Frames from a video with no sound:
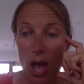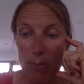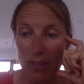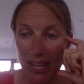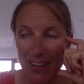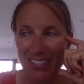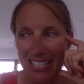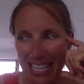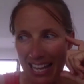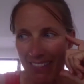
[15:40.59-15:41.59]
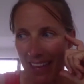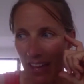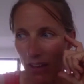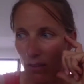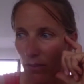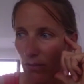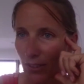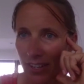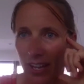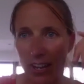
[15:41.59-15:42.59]
but then having to stand there
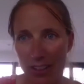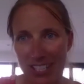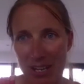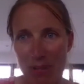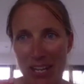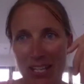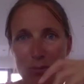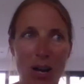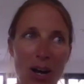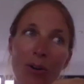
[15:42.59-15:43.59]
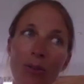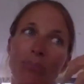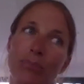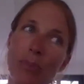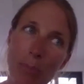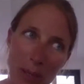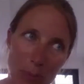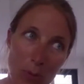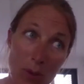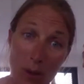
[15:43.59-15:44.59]
for another 10 minutes while the
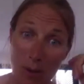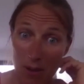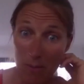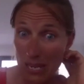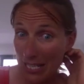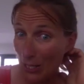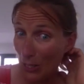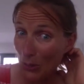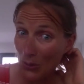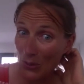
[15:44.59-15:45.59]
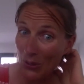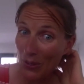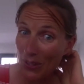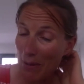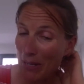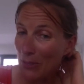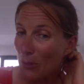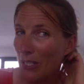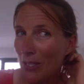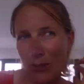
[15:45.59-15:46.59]
people that had beaten you got their medal,
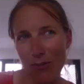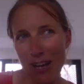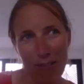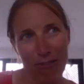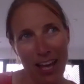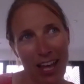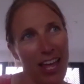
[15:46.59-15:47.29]
and you sort of have that,